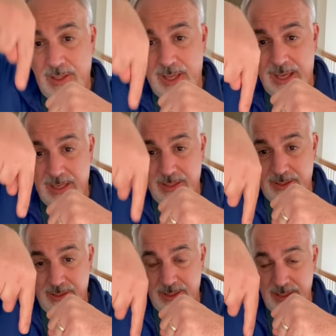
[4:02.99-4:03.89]
and
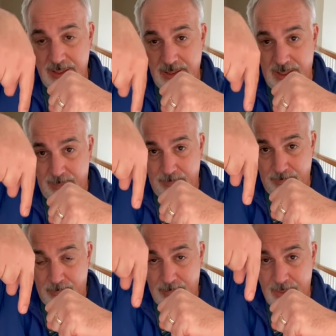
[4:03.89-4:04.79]
the
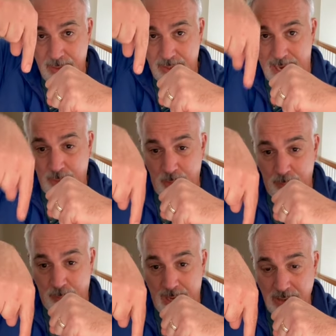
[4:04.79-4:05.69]
styloid
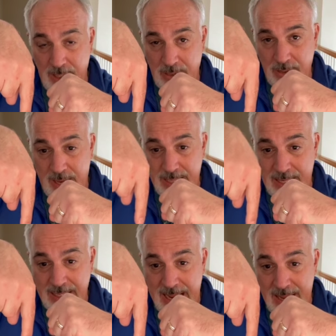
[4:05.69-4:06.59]
process
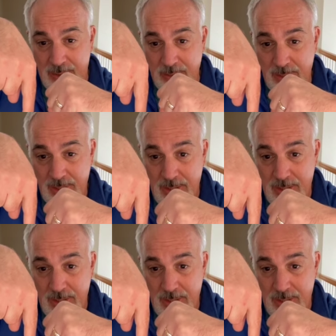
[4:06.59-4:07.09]
hanging down,